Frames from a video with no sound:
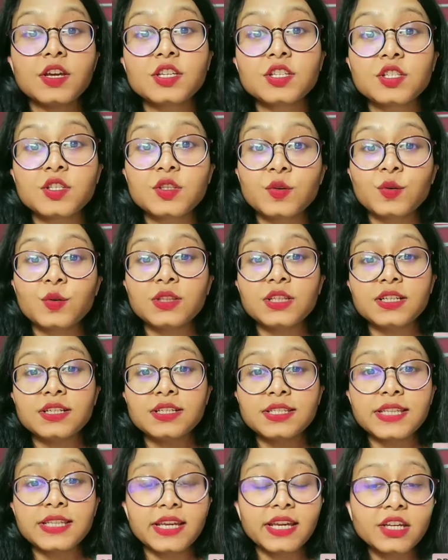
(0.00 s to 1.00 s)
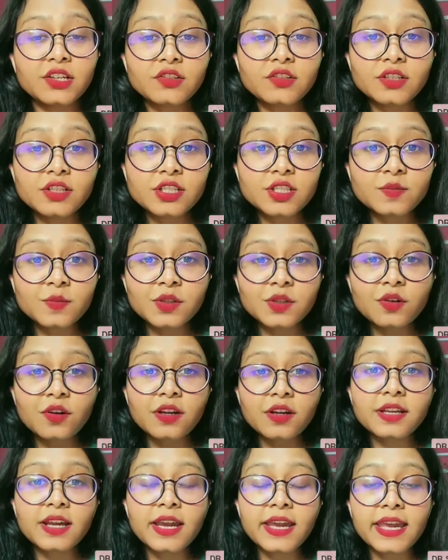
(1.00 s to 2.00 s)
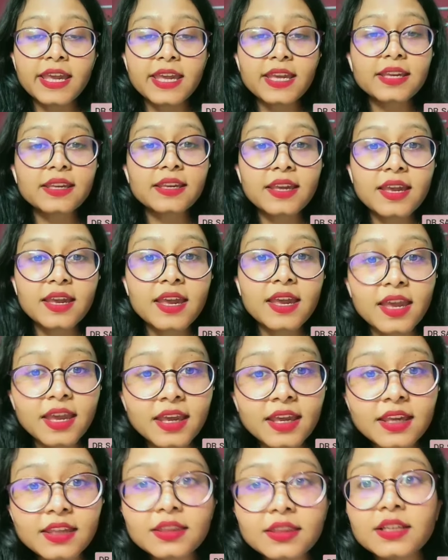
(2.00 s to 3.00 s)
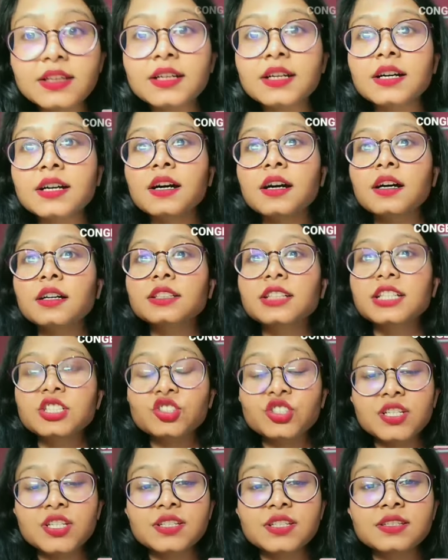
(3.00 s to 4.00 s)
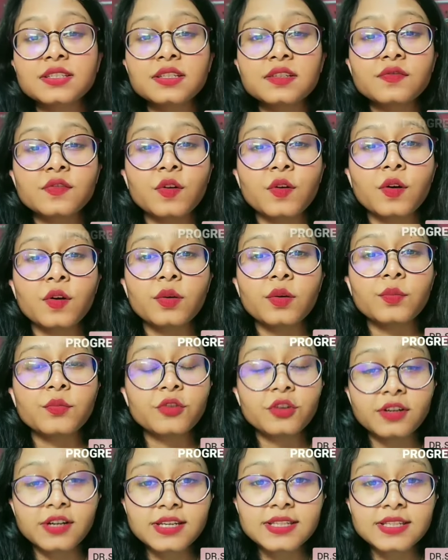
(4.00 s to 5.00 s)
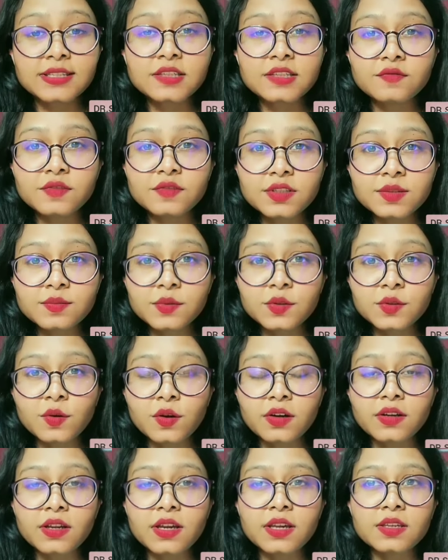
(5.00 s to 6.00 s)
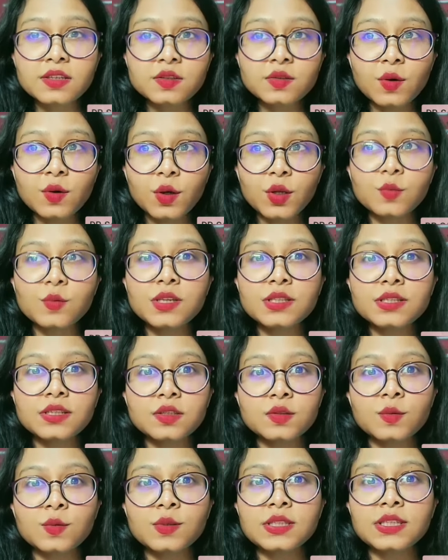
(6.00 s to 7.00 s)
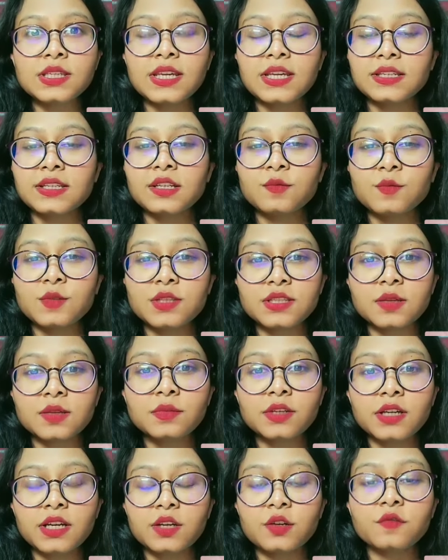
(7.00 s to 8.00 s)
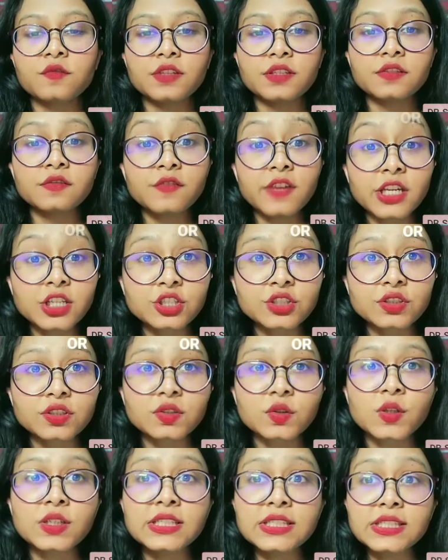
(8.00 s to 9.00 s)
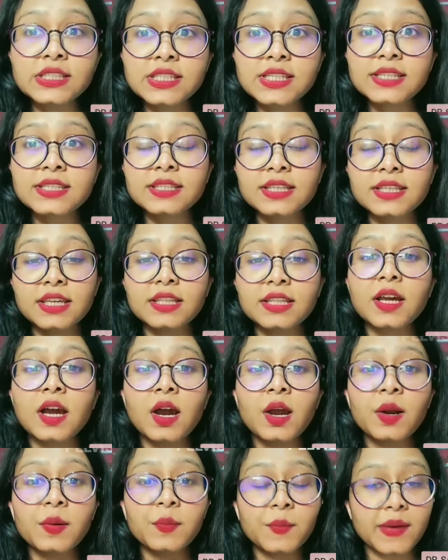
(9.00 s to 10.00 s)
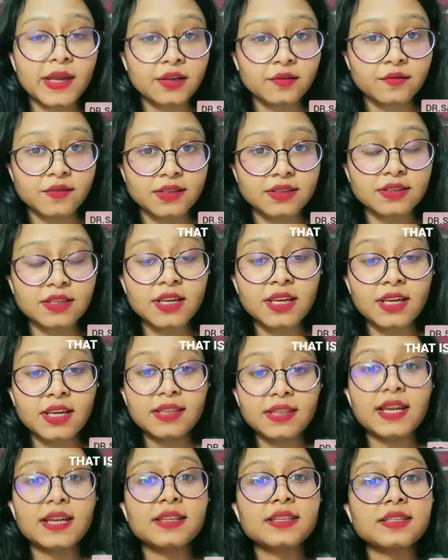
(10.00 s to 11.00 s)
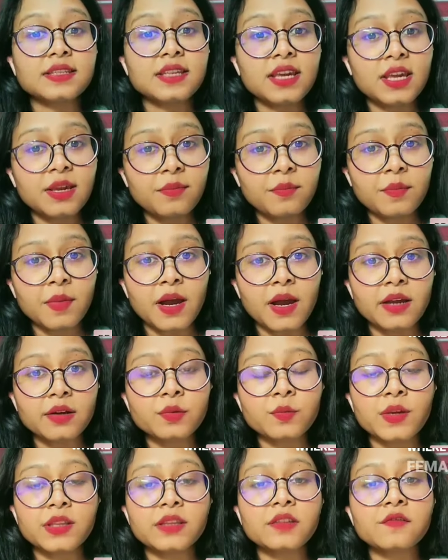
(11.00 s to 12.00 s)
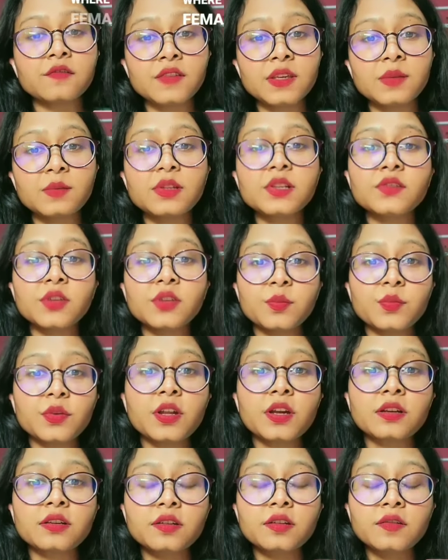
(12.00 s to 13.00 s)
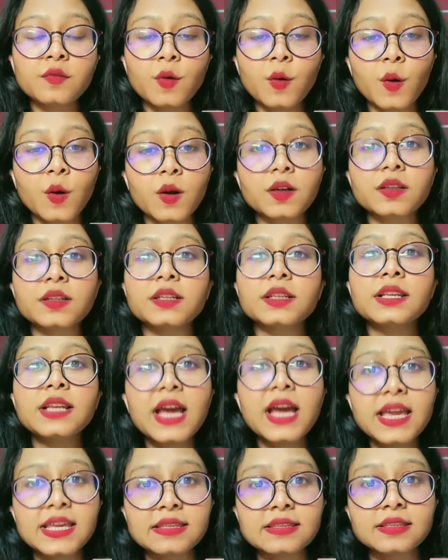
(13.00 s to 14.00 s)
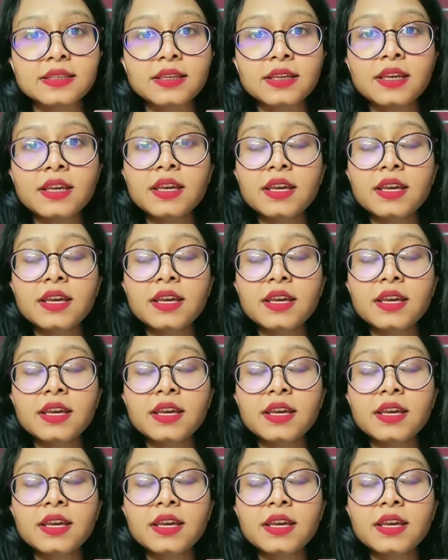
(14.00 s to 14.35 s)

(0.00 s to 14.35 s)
So the secondary dysmenorrhea, aka the congestive or progressive dysmenorrhea, is always associated with some kind of infection or disease in our pelvis, that is the hip part where the female reproductive organ lies.